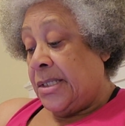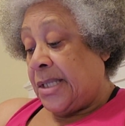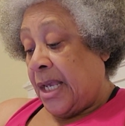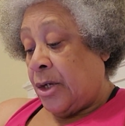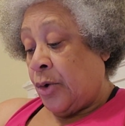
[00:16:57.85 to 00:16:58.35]

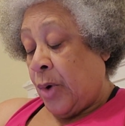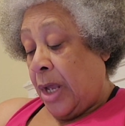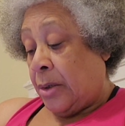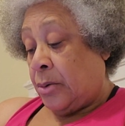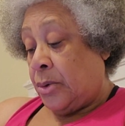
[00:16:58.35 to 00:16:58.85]
2
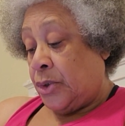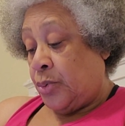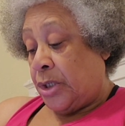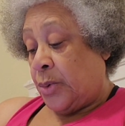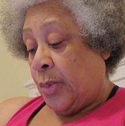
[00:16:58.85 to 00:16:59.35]
Chronicles
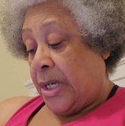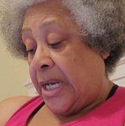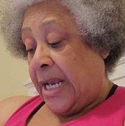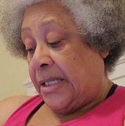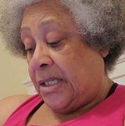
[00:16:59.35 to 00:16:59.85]

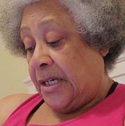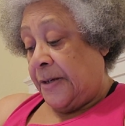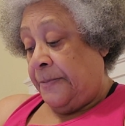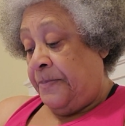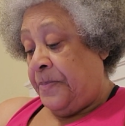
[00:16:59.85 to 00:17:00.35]

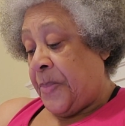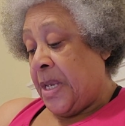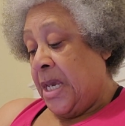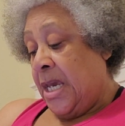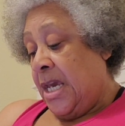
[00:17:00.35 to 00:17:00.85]
21:19.
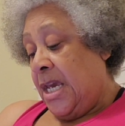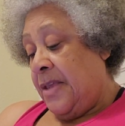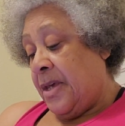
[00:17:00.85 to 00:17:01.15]
He